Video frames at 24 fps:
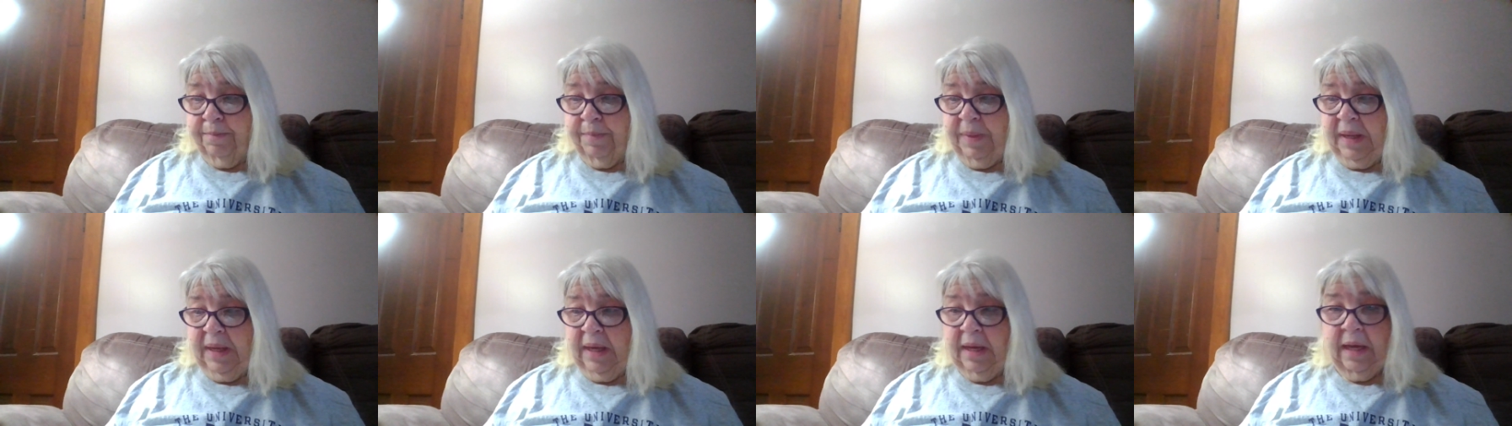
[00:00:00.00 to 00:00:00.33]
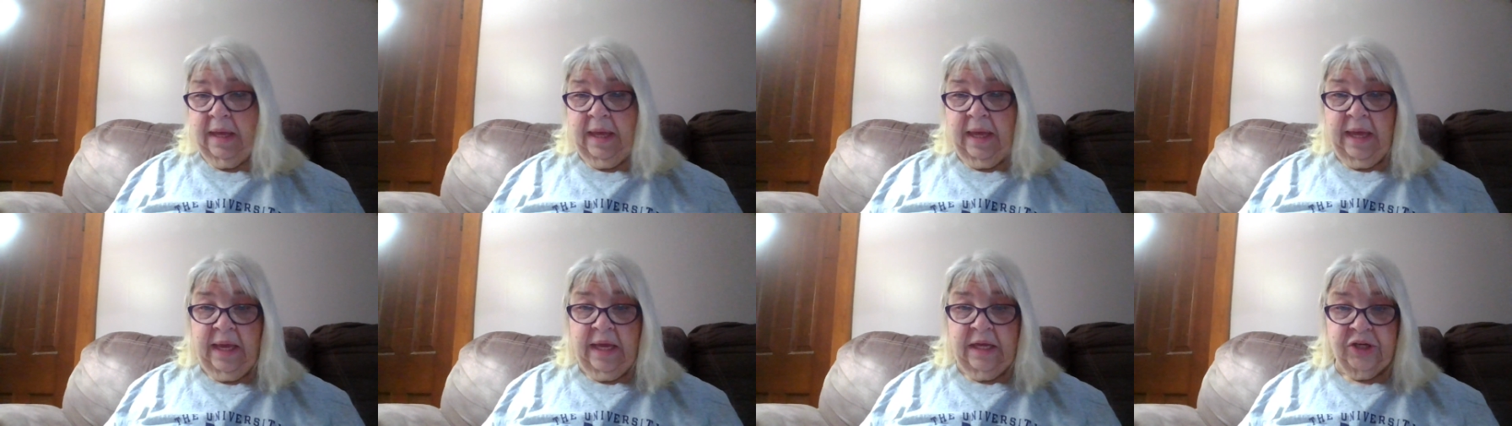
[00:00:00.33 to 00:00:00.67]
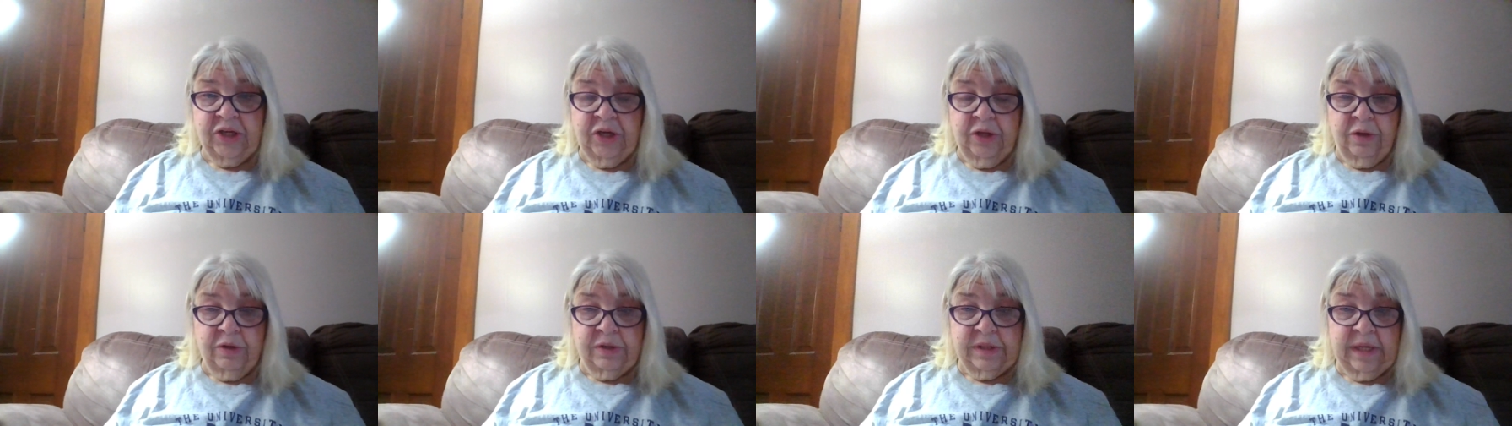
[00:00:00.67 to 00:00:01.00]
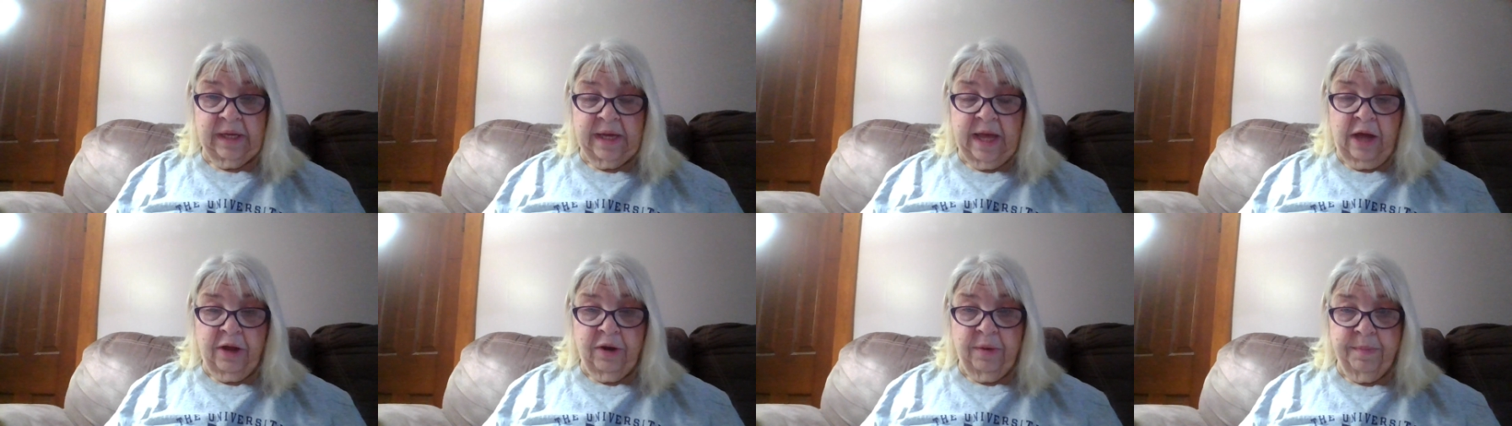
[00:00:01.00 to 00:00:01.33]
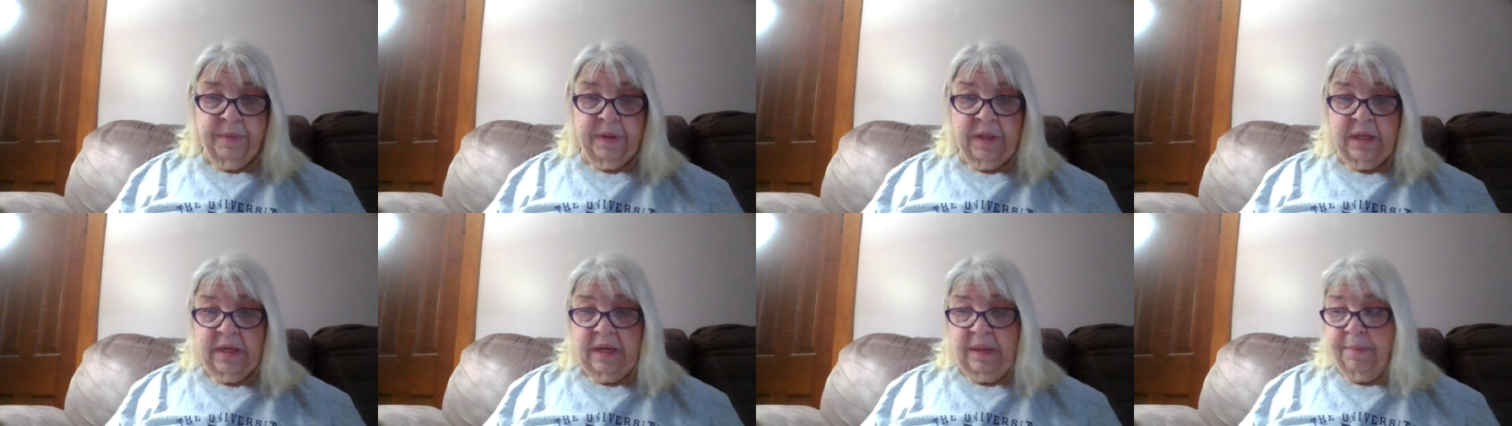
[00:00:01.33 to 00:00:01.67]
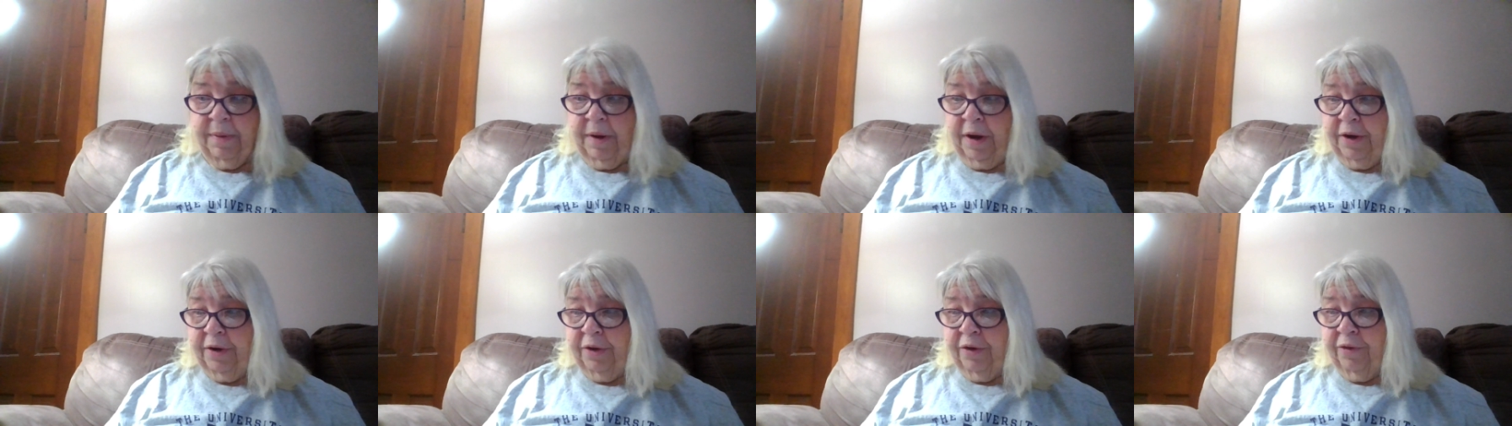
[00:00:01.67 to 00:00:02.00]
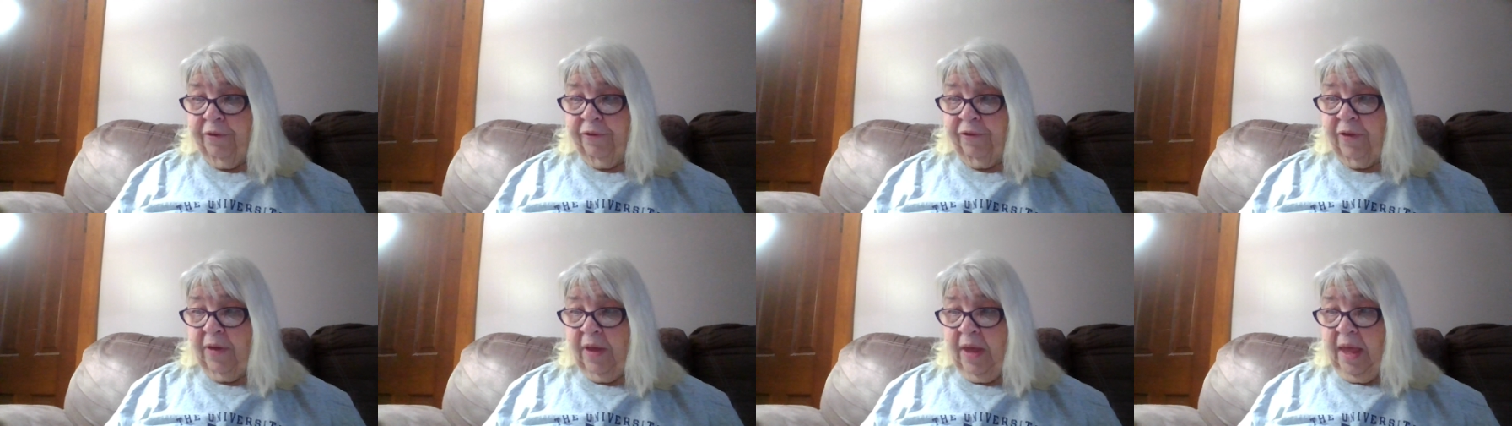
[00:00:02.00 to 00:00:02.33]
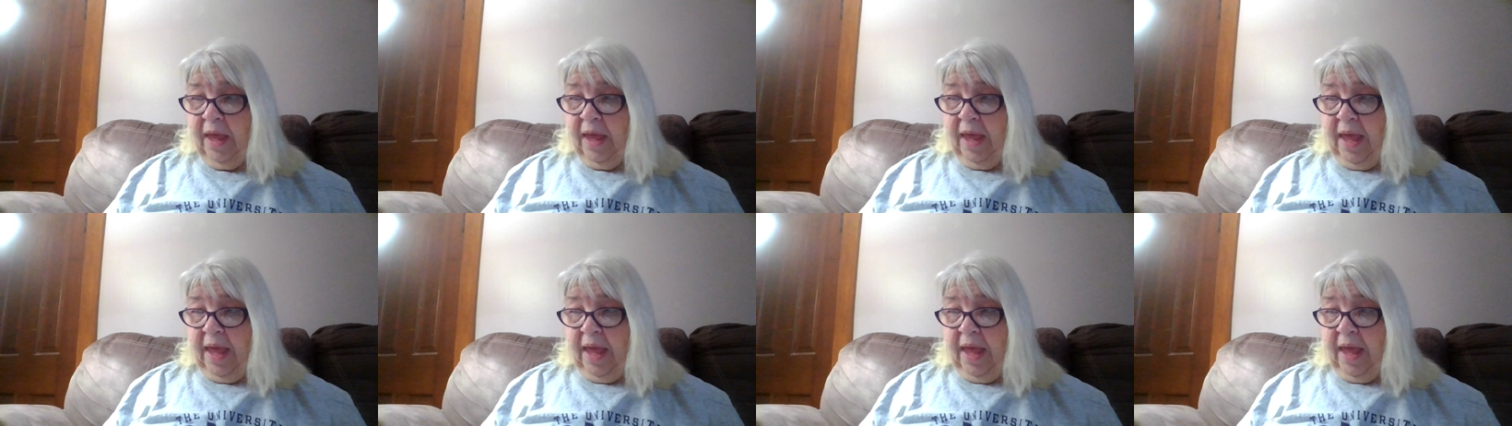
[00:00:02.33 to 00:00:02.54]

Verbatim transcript: being each other's accountability partners.